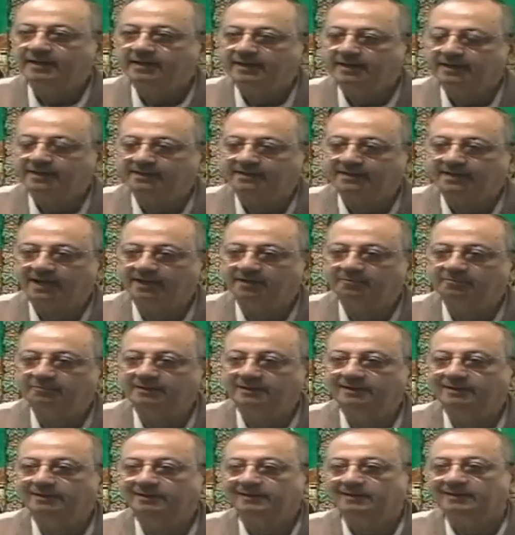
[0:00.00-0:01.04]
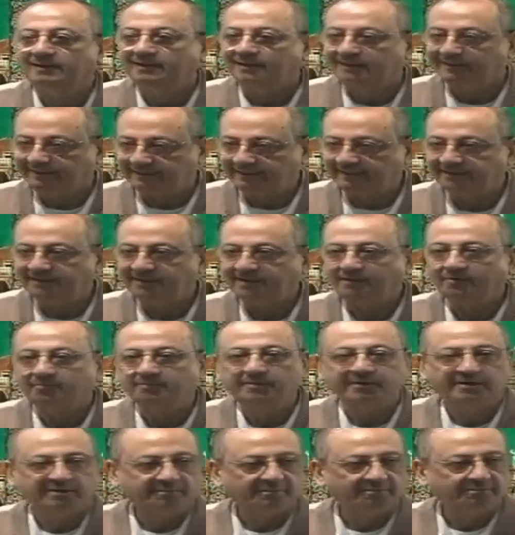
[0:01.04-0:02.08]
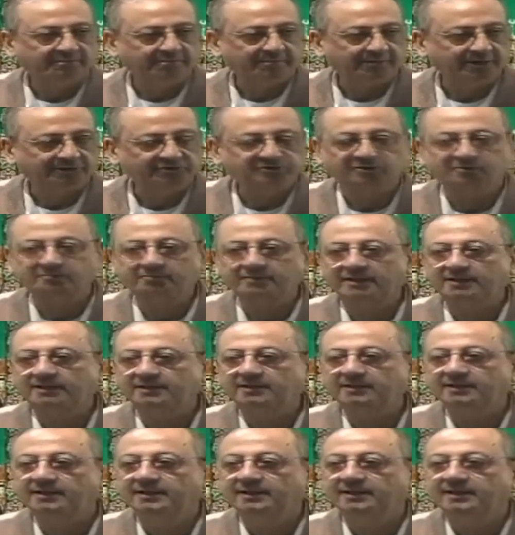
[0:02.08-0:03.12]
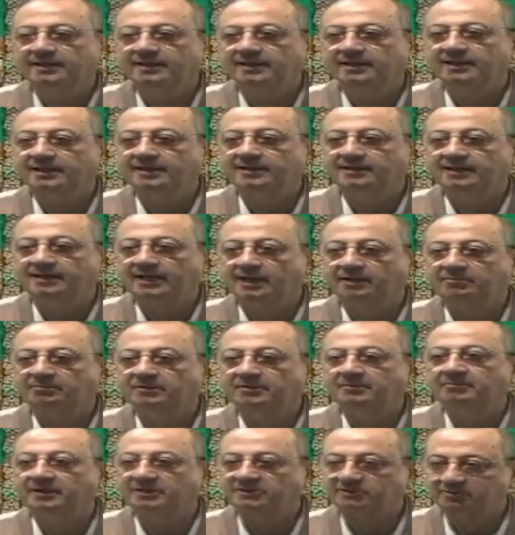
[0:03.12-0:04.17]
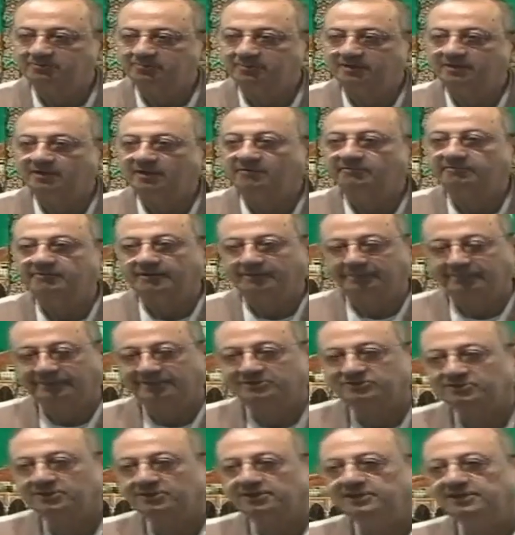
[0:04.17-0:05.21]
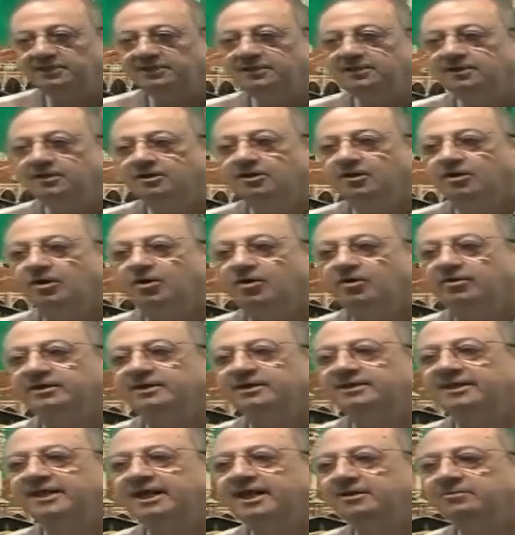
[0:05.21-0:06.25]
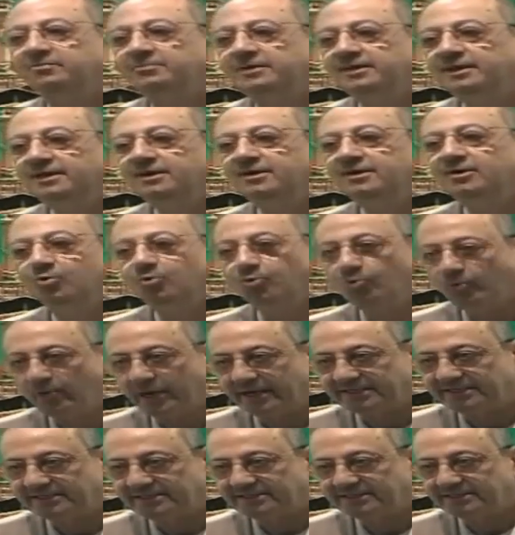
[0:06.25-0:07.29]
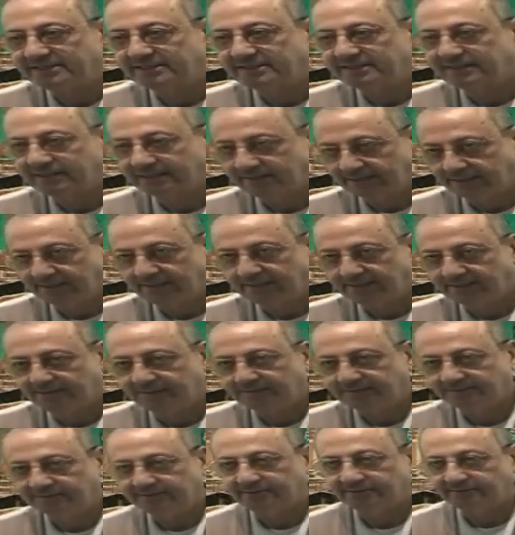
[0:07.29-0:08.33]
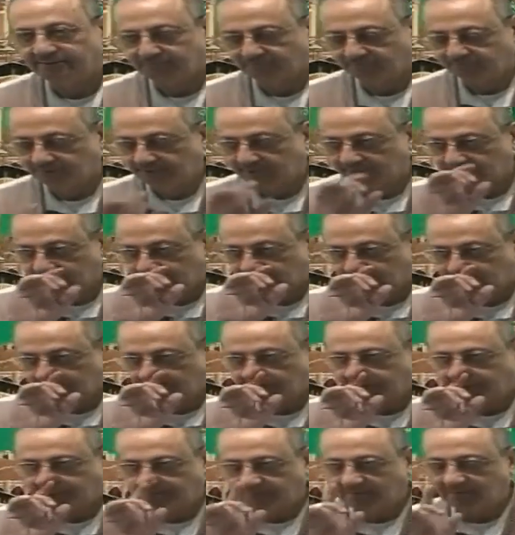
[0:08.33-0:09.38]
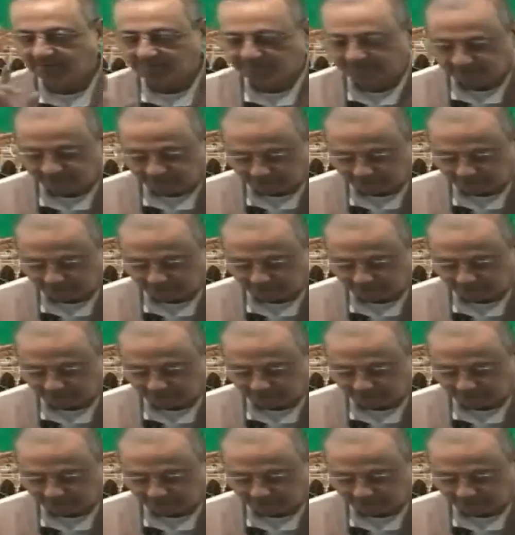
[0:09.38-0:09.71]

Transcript: it can be linear me measurement, it can be measurement of capacity, or it can be weight. Huh? We have to remember